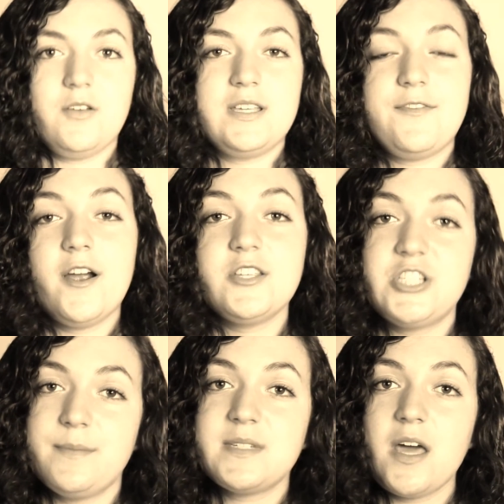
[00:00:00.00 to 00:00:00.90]
So as far
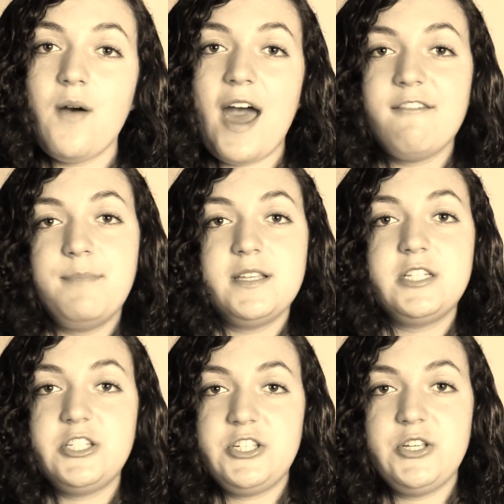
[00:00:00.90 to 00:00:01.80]
as gyms go, I've been
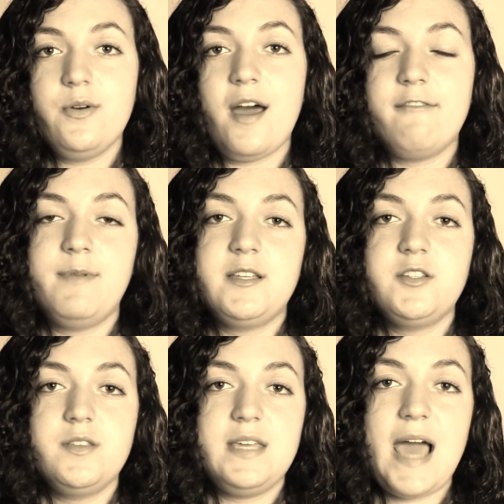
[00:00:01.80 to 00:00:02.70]
to 2. I've been
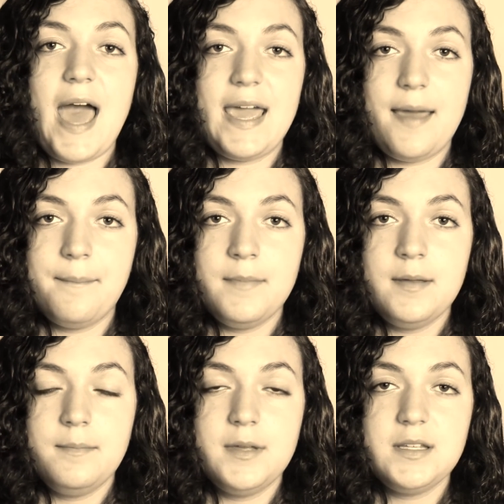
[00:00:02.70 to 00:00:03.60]
to the IM
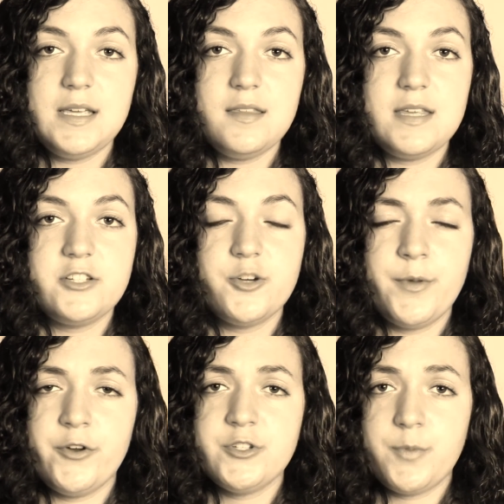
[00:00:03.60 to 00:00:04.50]
building, the
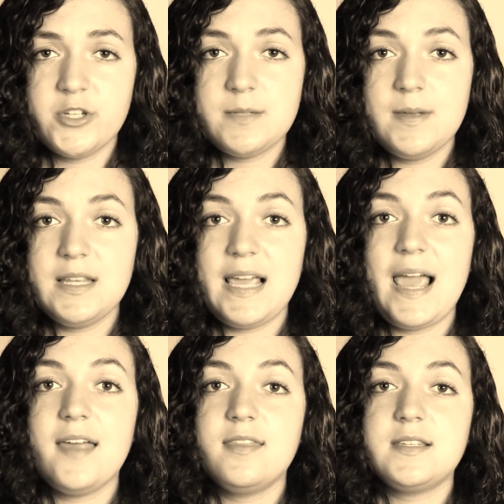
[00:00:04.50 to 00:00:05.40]
Intramural Sports building,
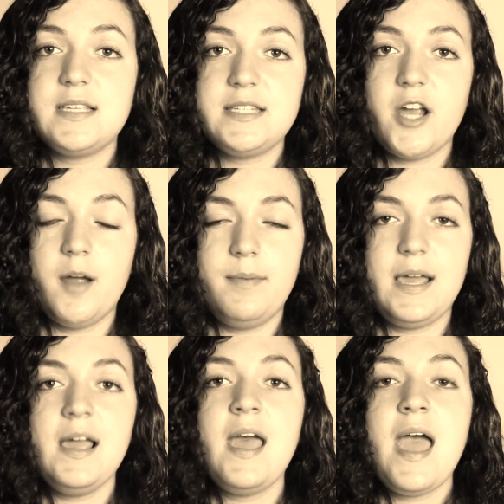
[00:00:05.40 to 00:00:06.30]
and the
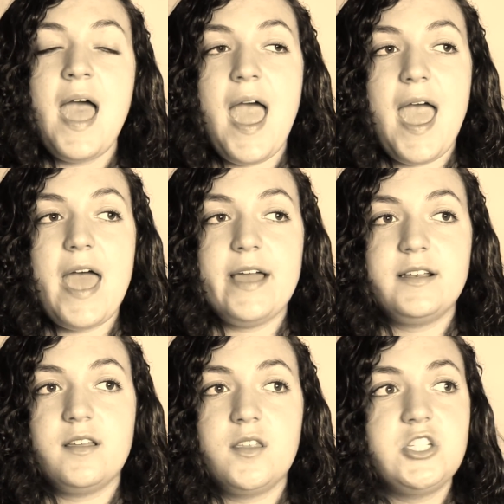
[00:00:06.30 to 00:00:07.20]
CCRB,
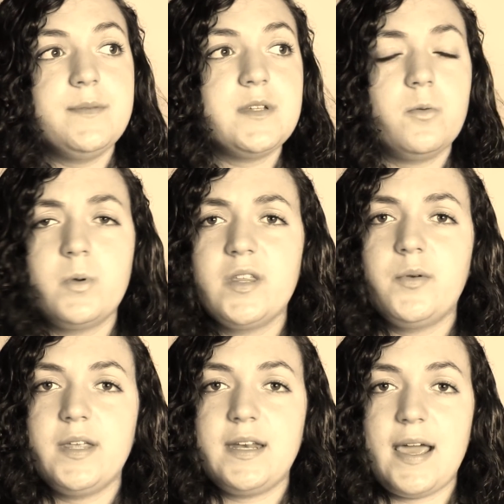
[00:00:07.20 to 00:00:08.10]
and the gyms are
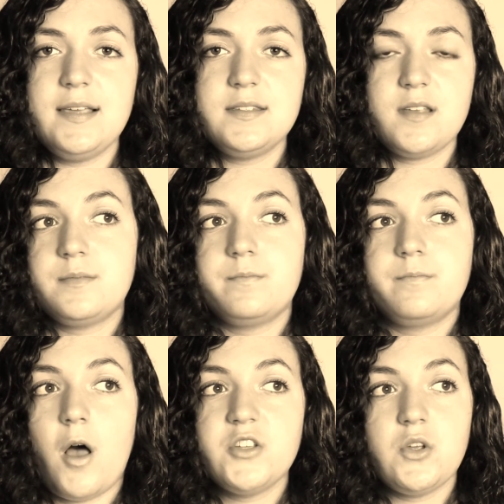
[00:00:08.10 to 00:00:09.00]
really nice.
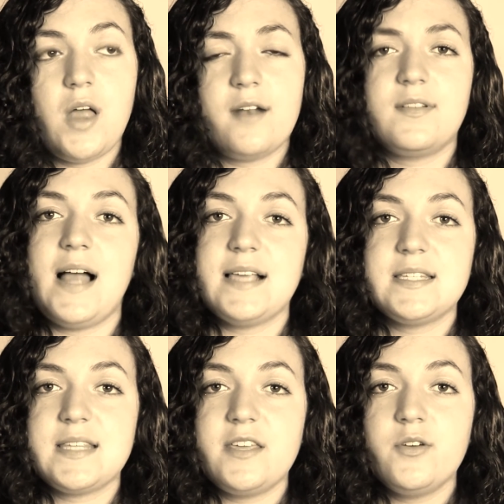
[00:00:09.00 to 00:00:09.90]
Also a lot of
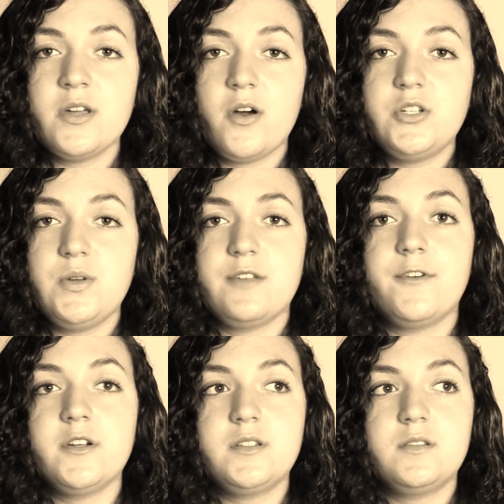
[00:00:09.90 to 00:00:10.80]
classes that you can go to. In the
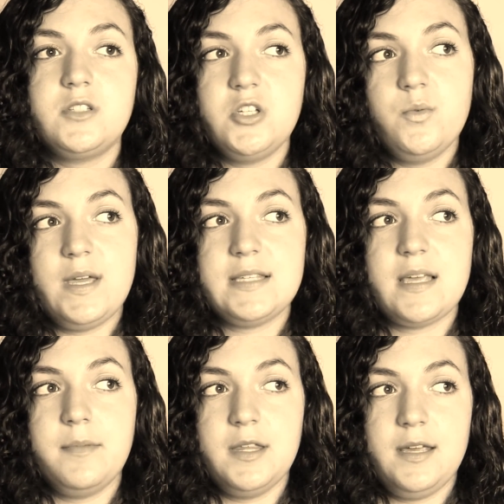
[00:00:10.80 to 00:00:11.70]
first 2 weeks,
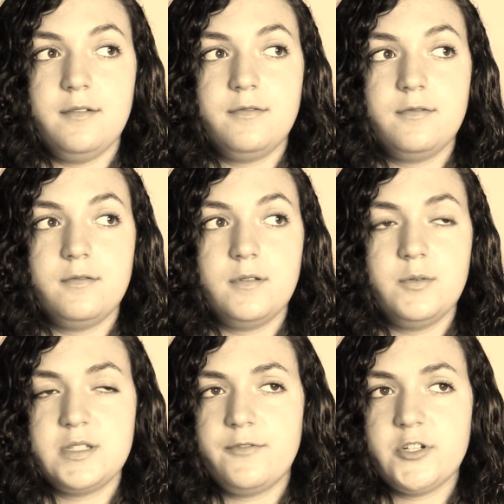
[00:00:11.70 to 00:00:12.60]
I believe it
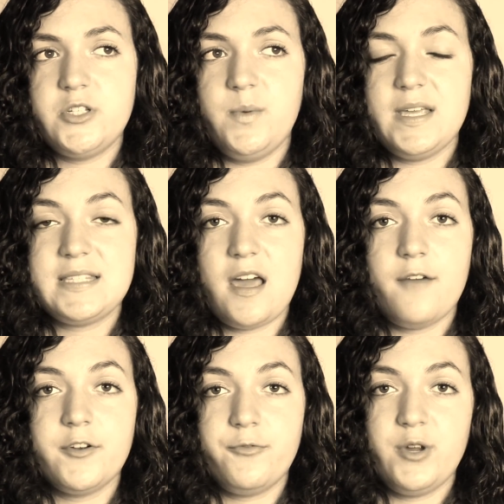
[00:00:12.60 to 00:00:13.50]
was the first 2 weeks, they
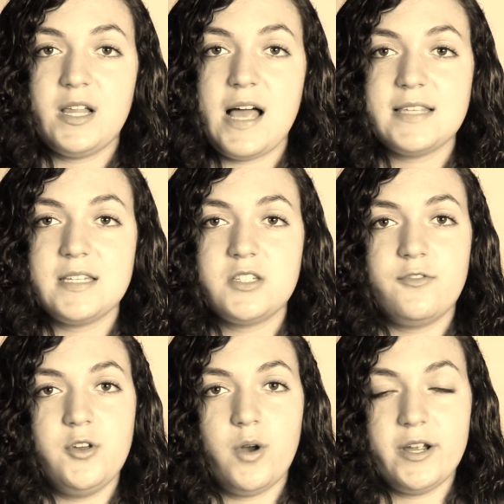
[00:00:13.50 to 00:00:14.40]
offered free classes, so
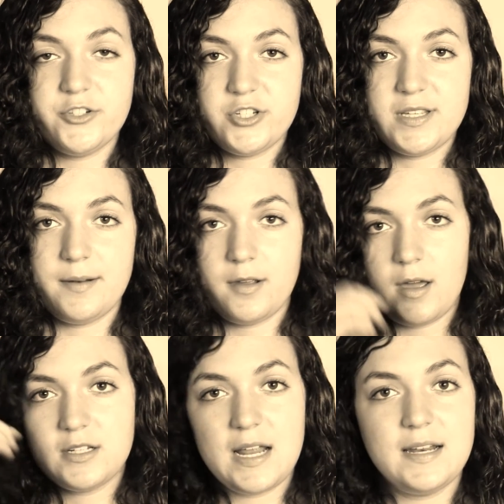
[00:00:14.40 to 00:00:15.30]
if you are interested in
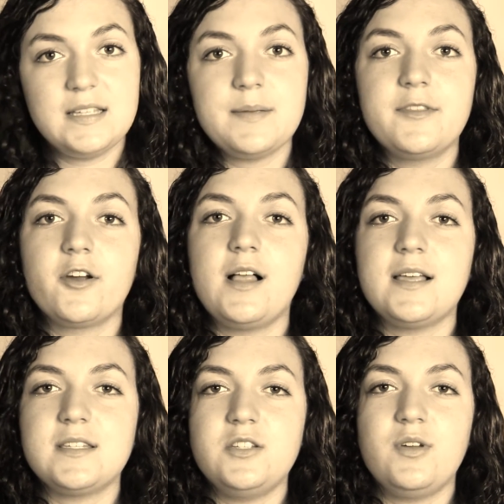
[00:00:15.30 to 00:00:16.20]
attending some of their
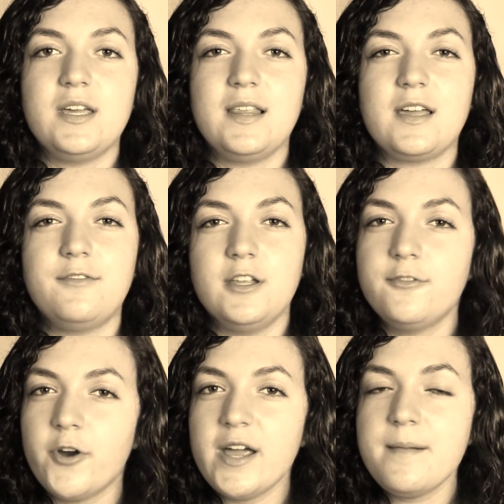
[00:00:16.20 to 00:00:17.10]
classes, you can get like a feel
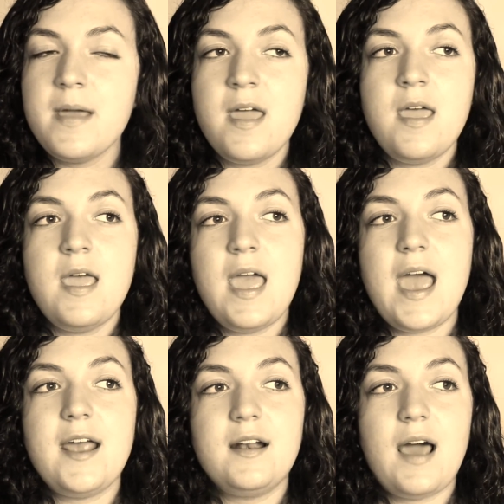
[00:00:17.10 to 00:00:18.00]
for it.
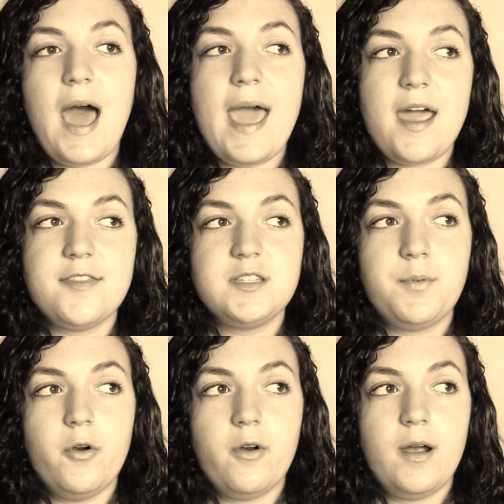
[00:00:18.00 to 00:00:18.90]
And I got this
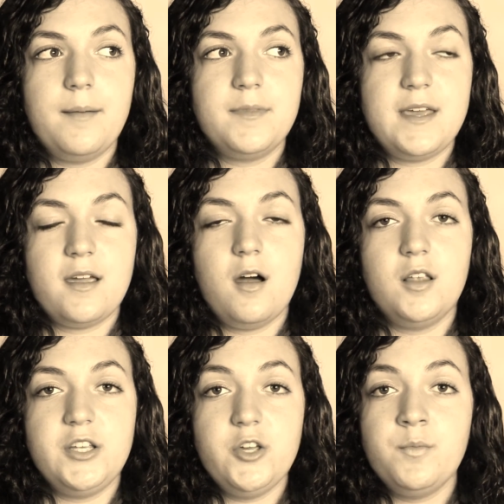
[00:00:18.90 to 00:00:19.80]
program thing
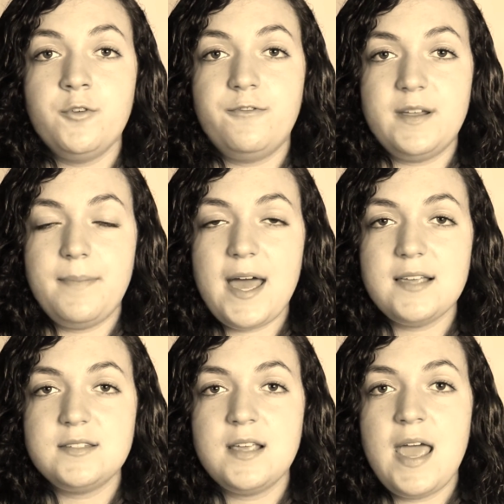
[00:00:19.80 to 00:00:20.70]
called You Move Fit
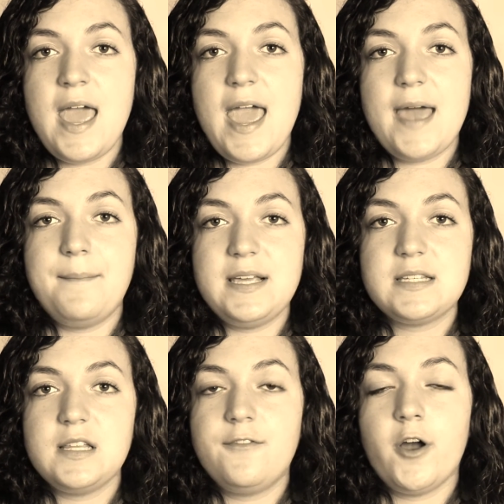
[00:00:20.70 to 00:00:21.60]
Pass, and
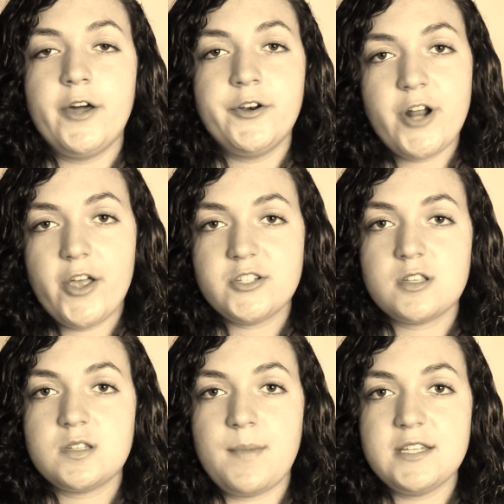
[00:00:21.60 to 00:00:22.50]
basically for $100
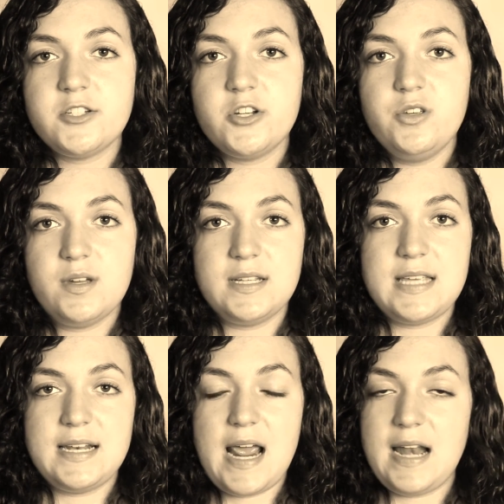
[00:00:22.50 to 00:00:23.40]
a semester you can
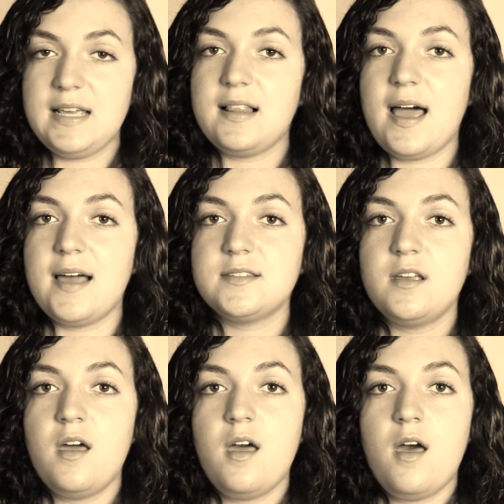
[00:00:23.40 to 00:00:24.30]
attend any class
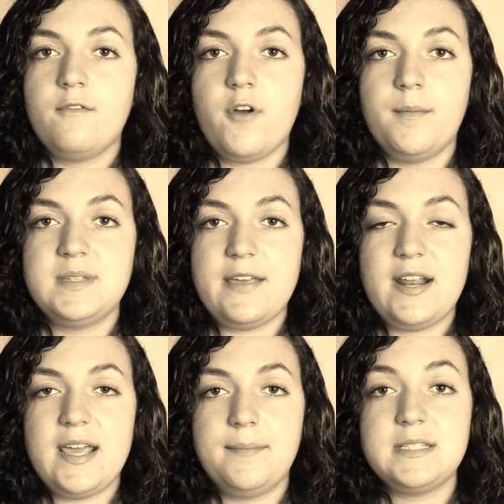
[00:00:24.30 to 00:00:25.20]
from 7
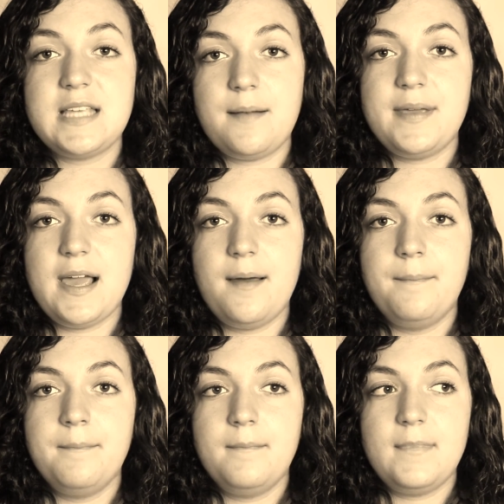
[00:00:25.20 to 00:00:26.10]
a.m. to 10
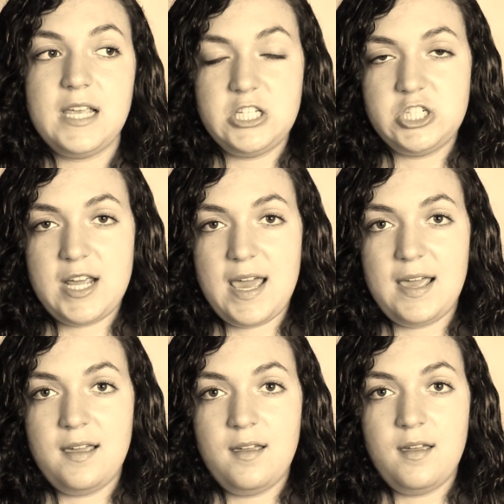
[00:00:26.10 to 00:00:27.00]
p.m. each day